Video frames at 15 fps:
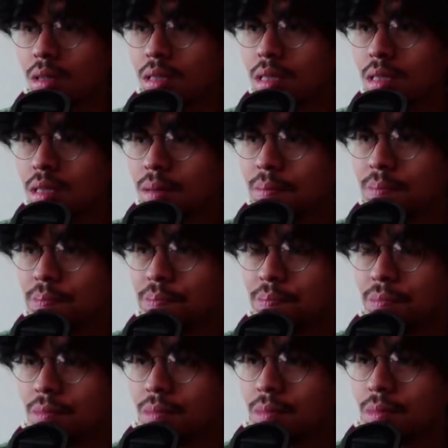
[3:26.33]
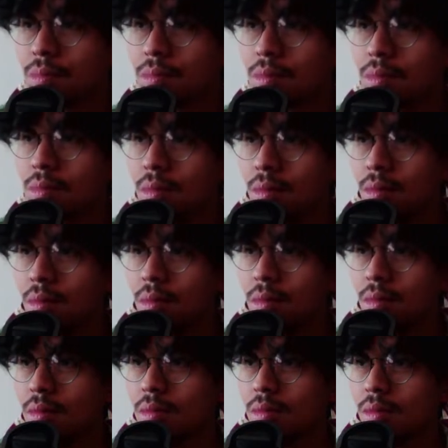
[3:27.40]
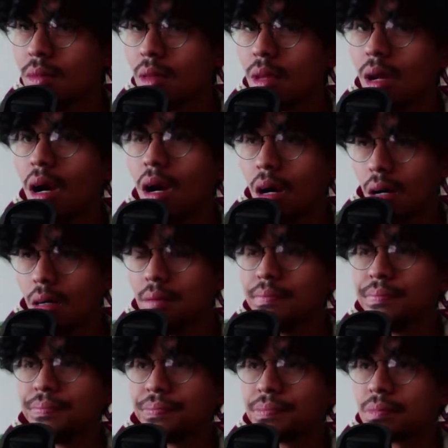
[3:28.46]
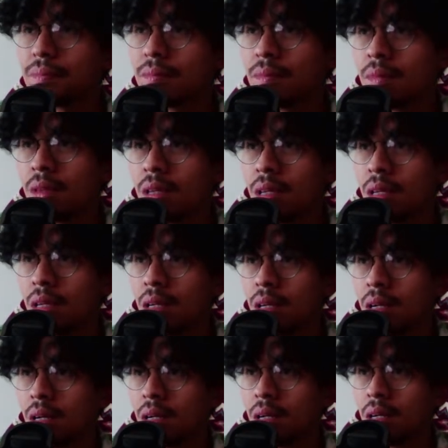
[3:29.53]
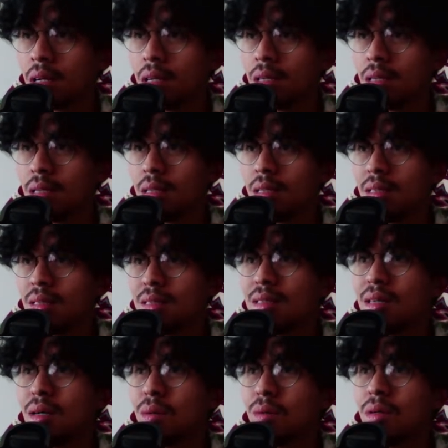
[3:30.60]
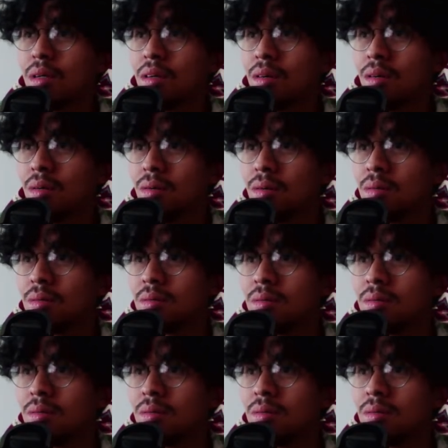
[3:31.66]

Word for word: These machines are not the only inhabitants of the city. Uh-huh. And some encounters will not be as friendly. As oh no.